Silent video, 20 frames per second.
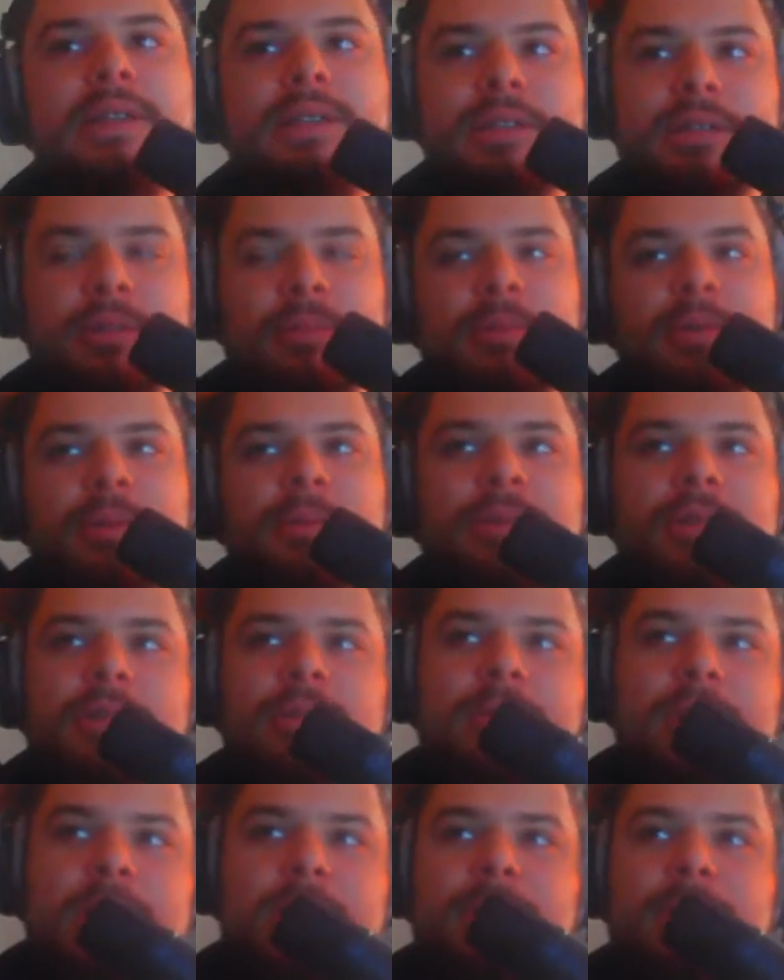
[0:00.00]
Subliminal
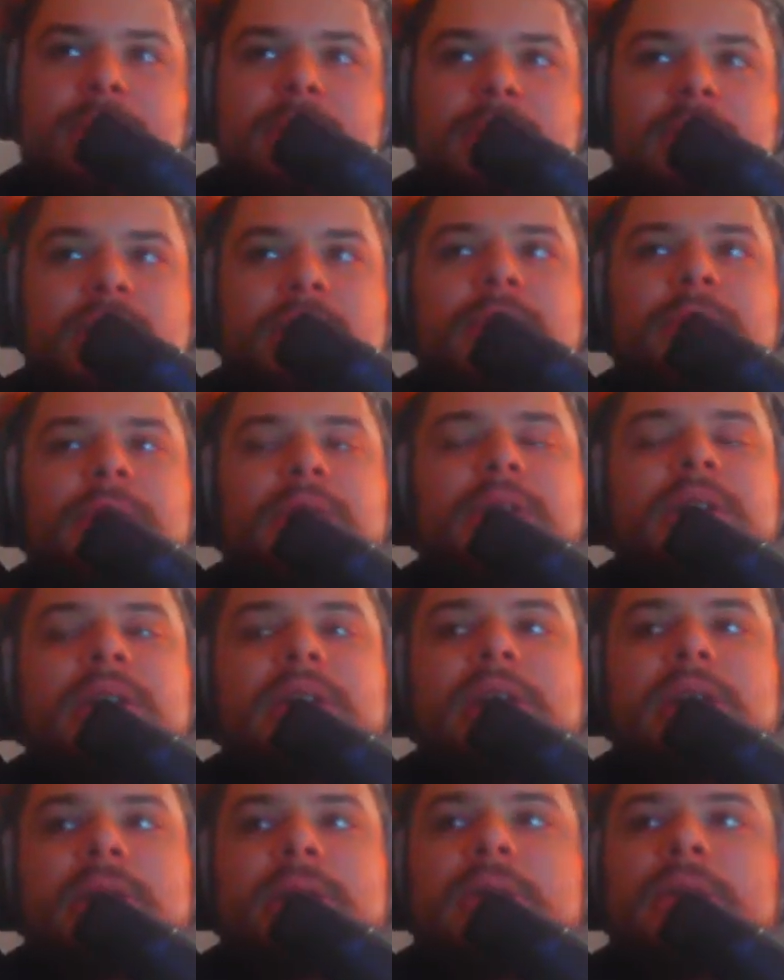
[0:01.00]
by Leonard
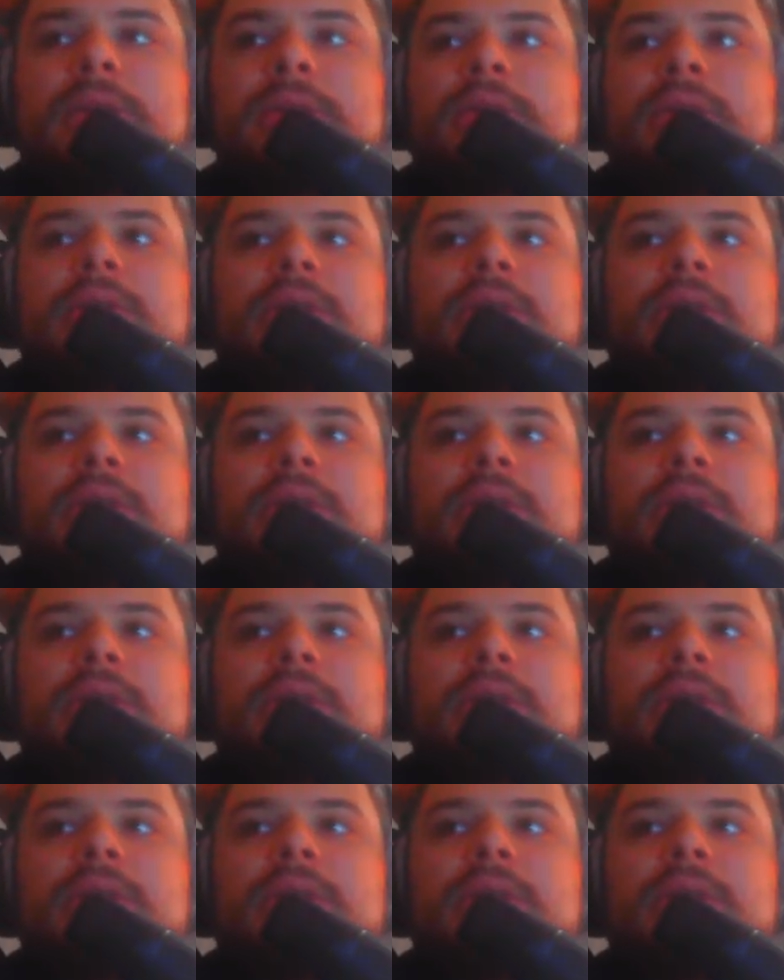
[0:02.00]
Mlodinow.